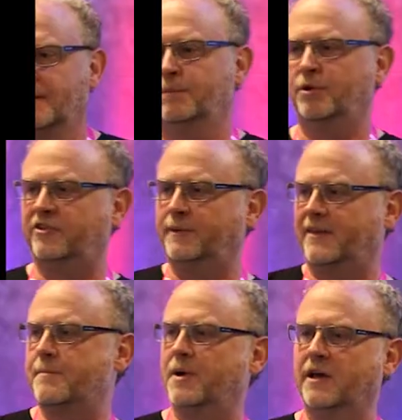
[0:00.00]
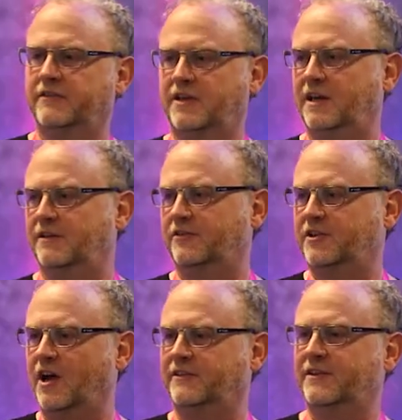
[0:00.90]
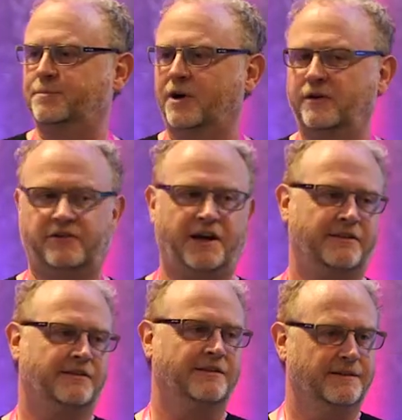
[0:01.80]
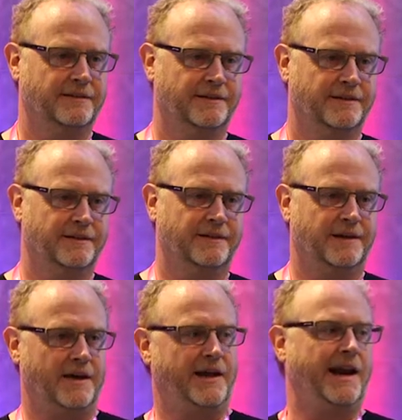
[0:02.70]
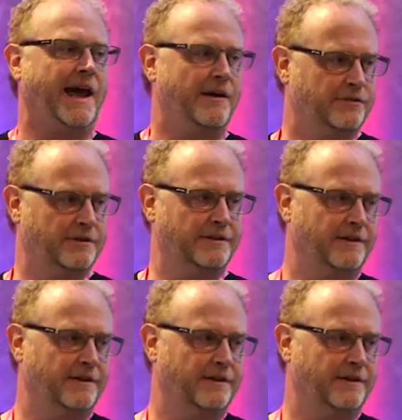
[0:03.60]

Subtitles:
put something in their basket, started the process, and then left?